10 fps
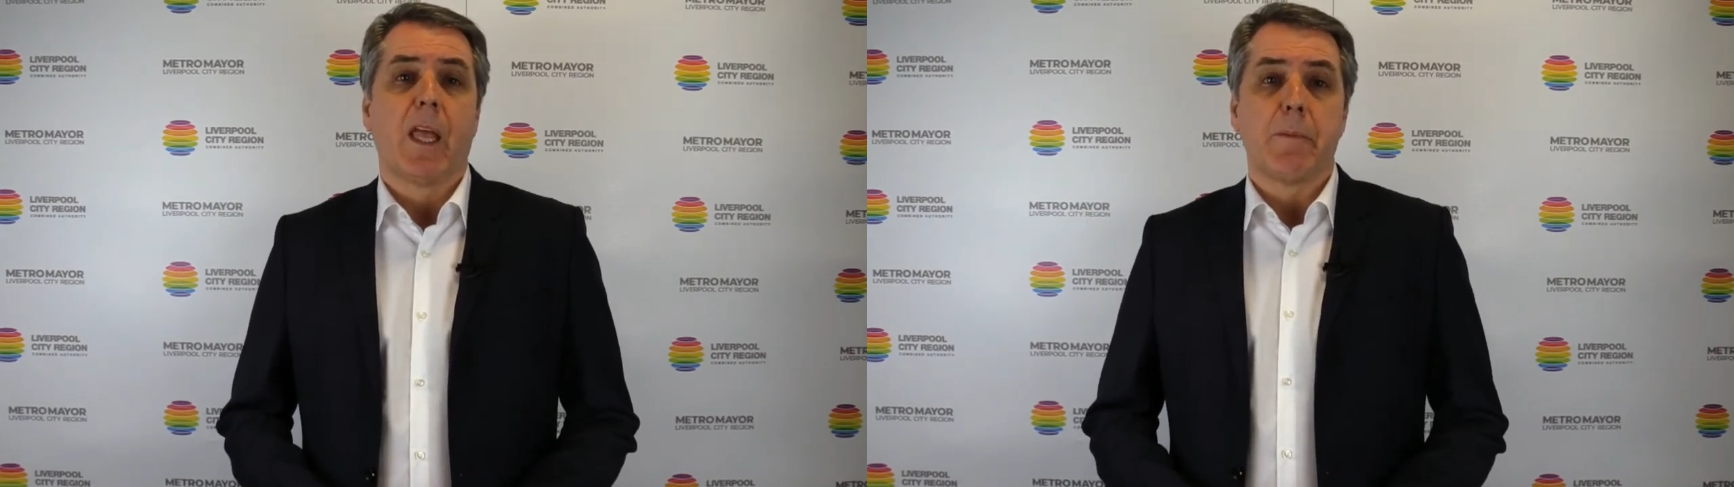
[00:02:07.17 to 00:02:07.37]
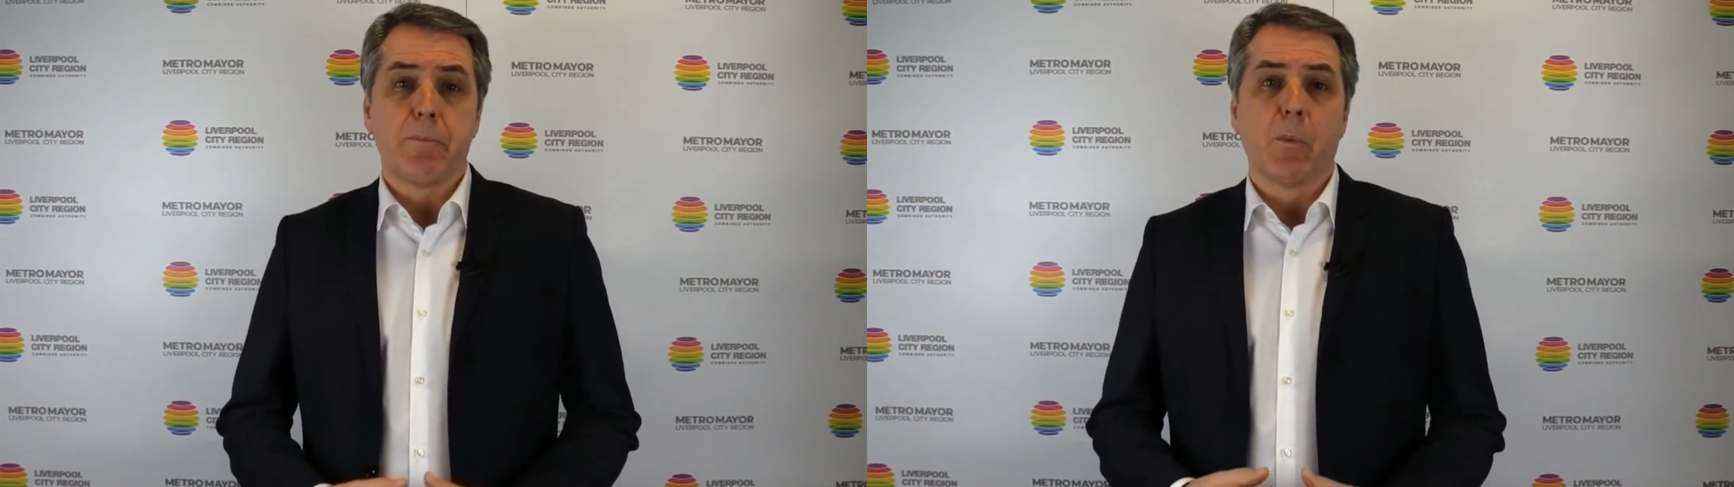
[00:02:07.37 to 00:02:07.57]

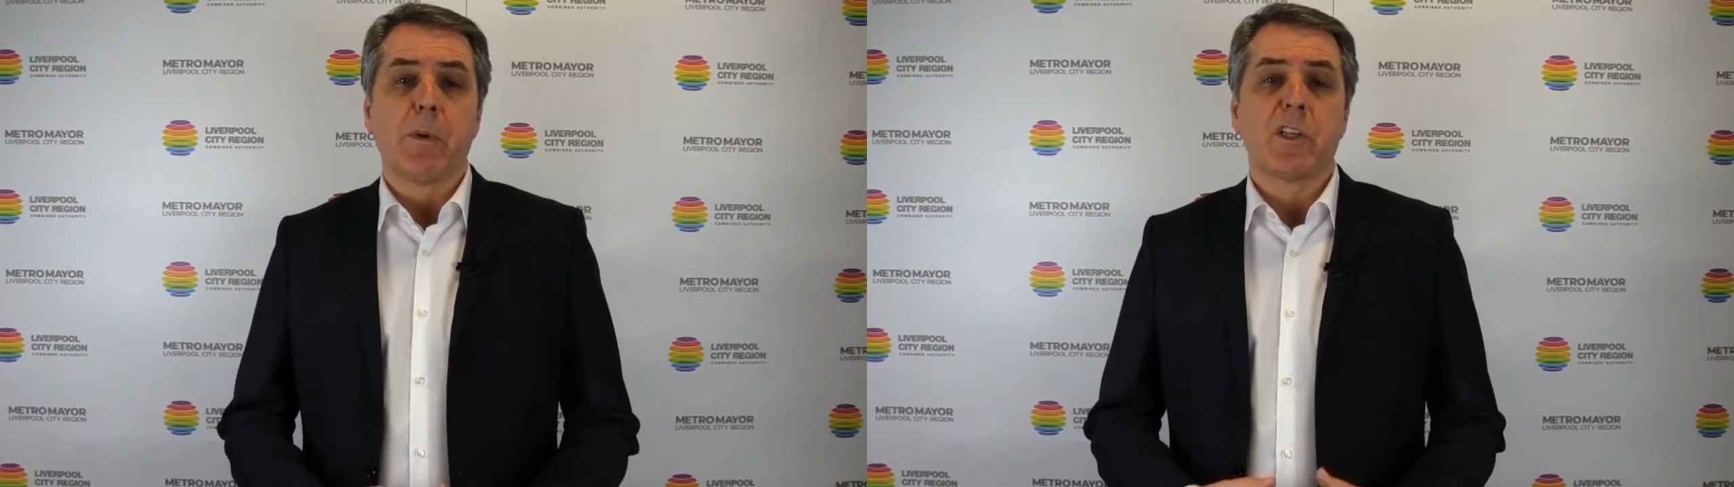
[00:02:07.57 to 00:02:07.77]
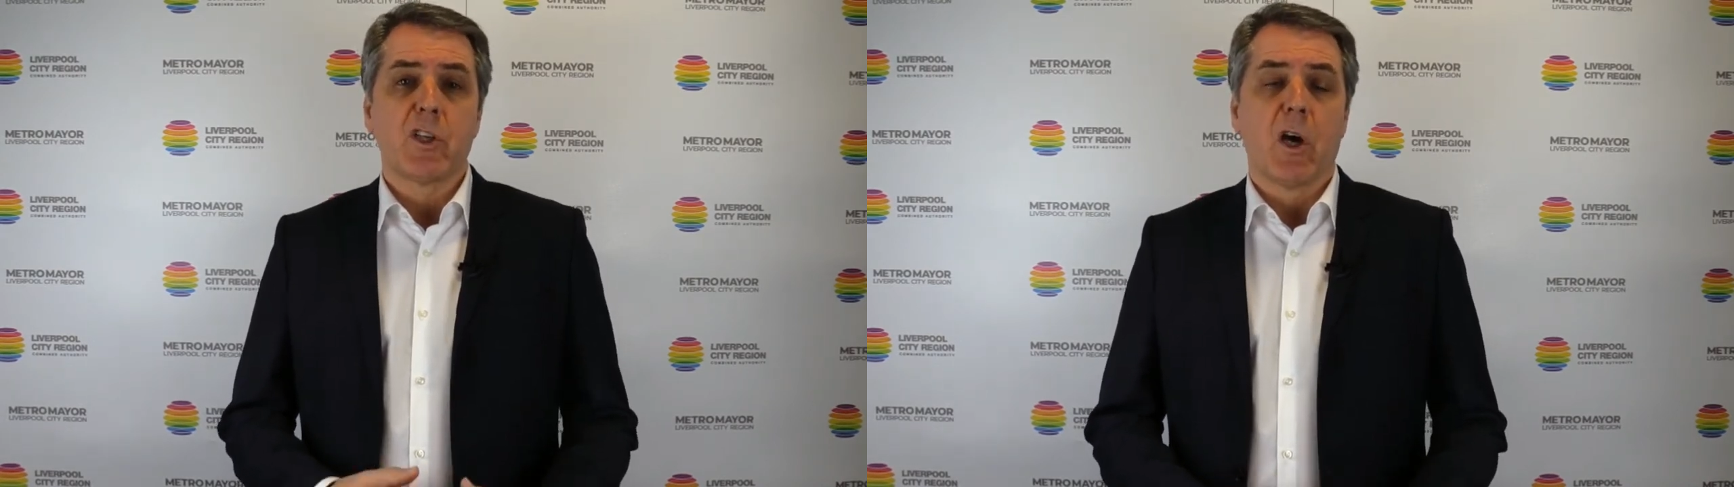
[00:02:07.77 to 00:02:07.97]
a
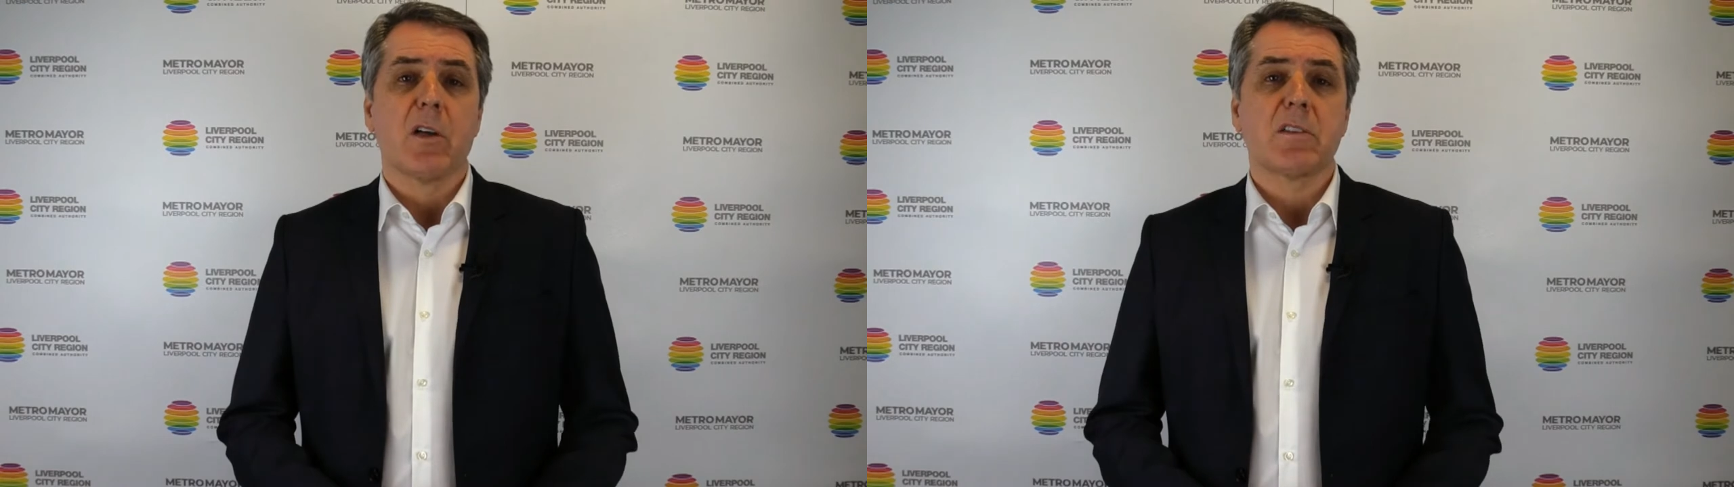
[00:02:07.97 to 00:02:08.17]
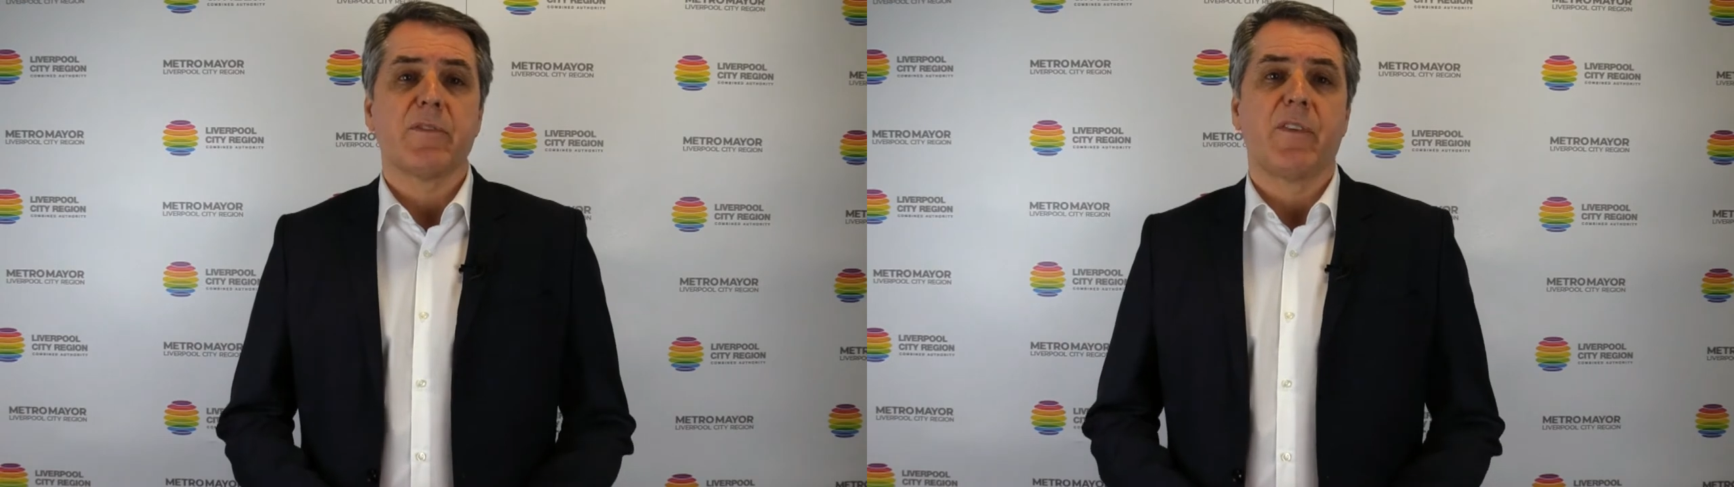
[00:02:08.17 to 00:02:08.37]
public
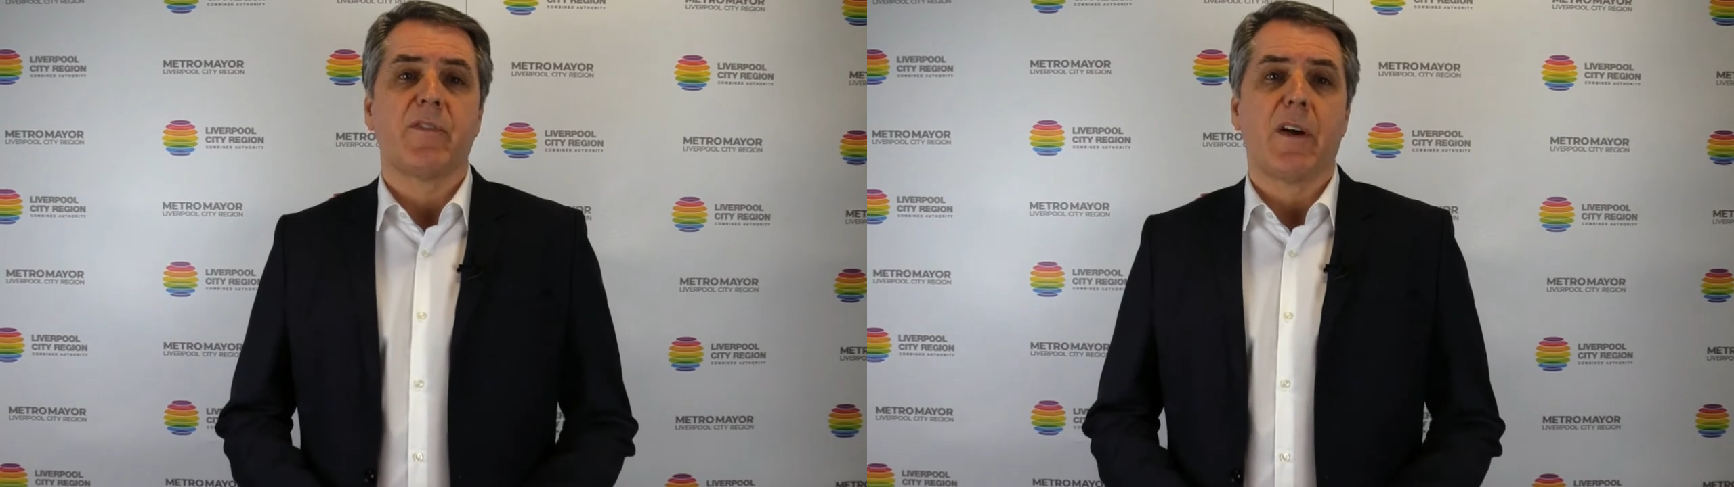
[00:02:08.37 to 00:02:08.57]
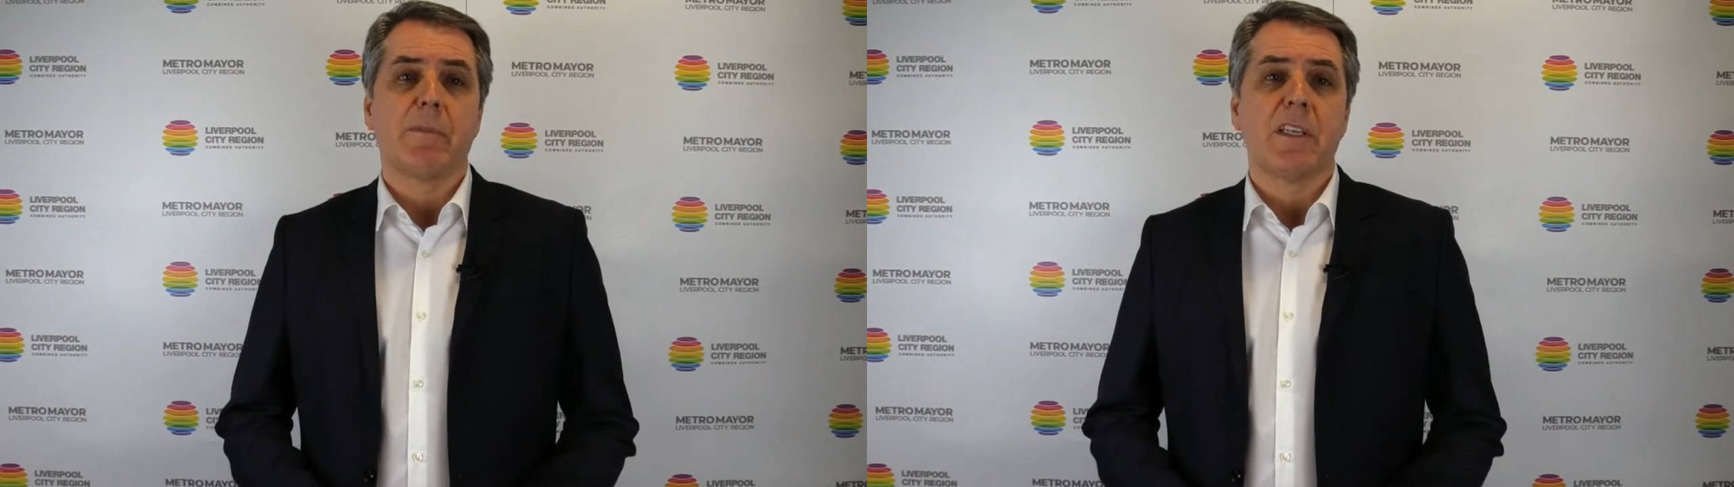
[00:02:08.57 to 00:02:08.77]
charter for
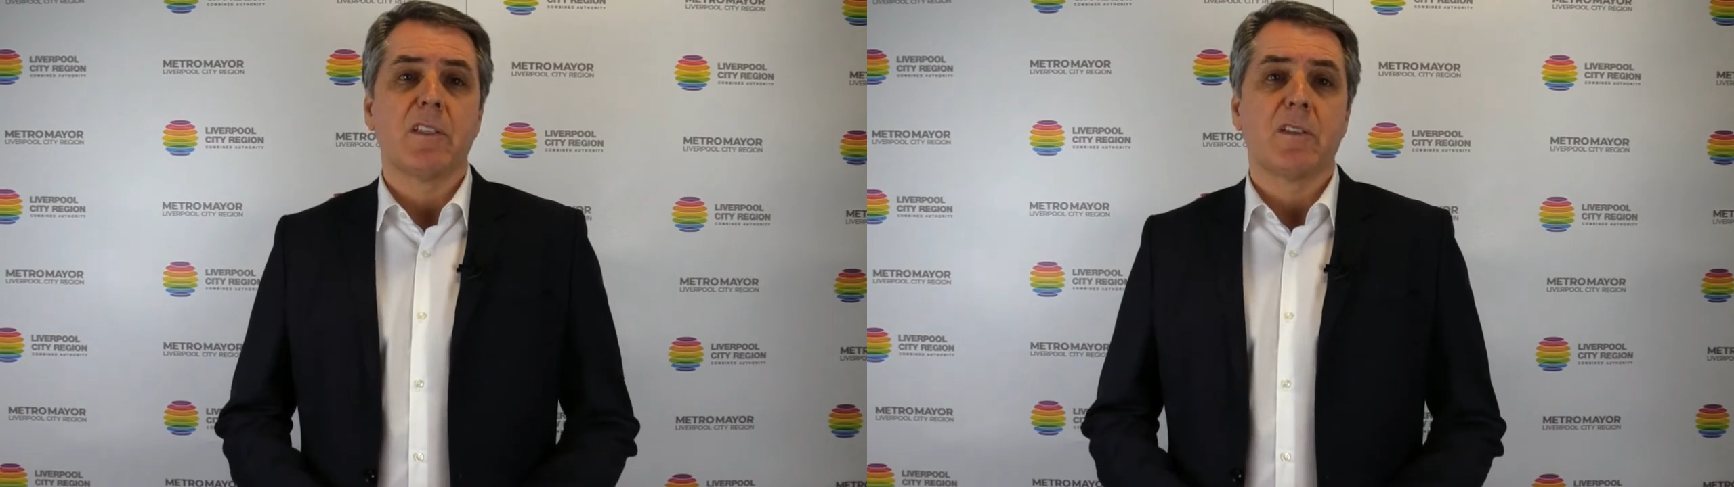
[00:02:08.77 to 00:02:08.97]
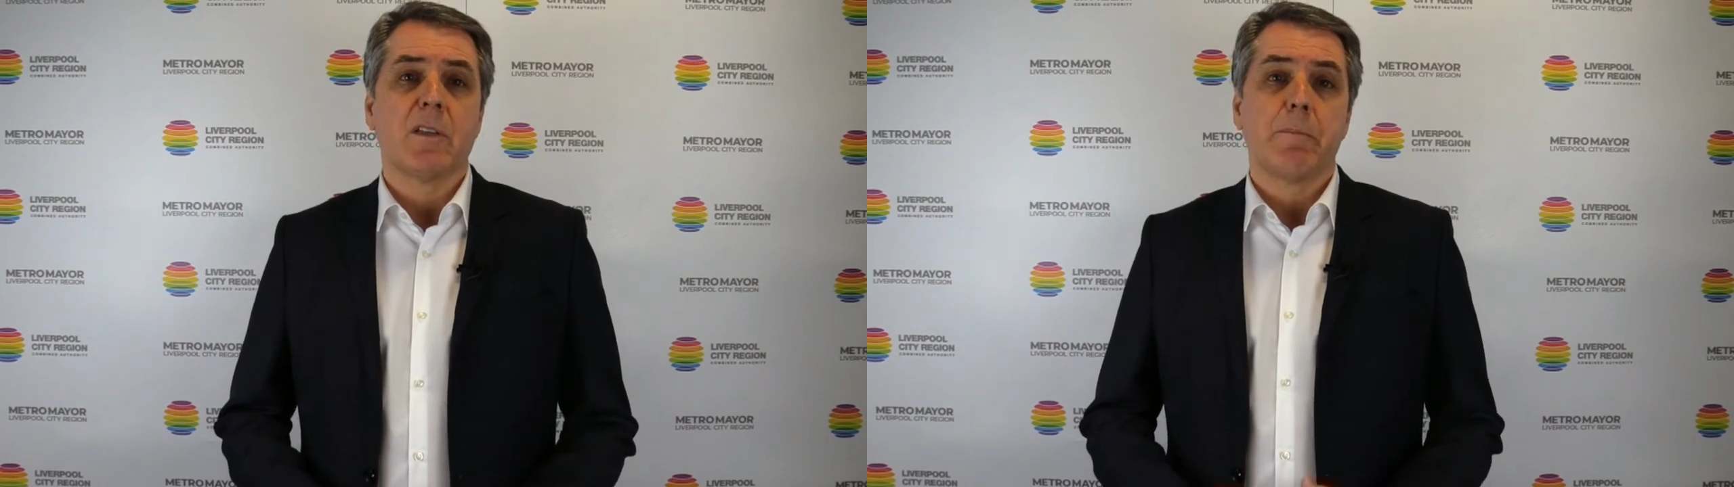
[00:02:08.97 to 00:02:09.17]

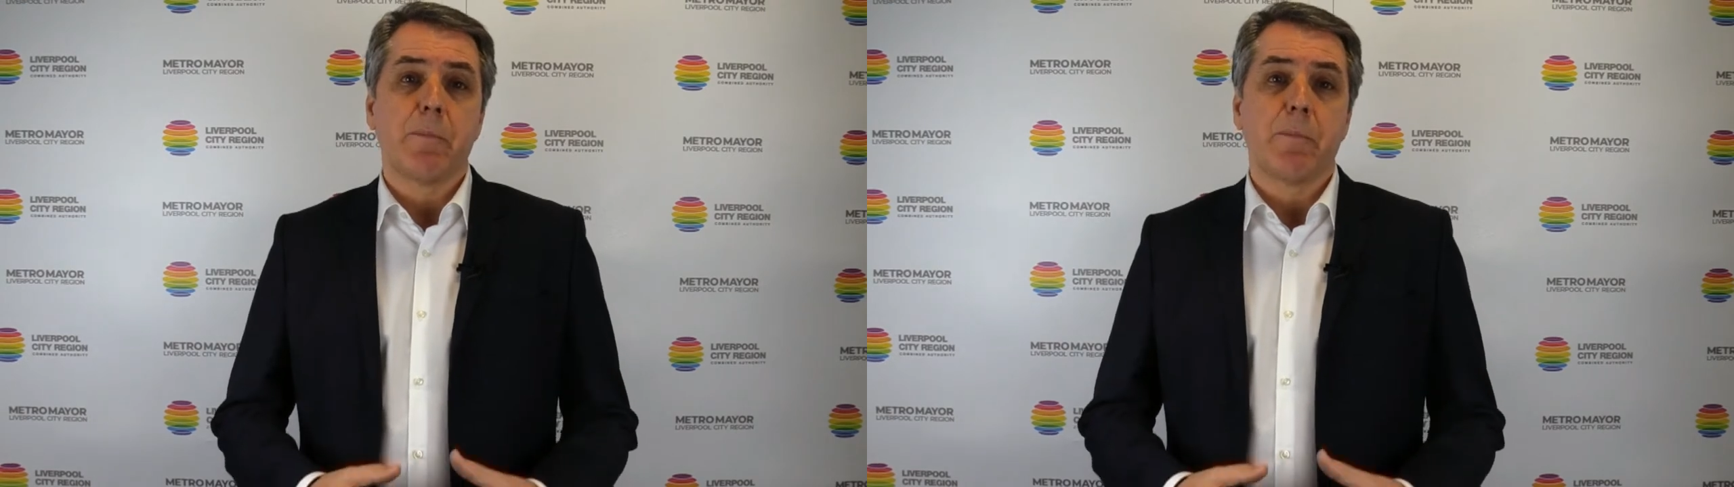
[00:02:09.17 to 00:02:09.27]
families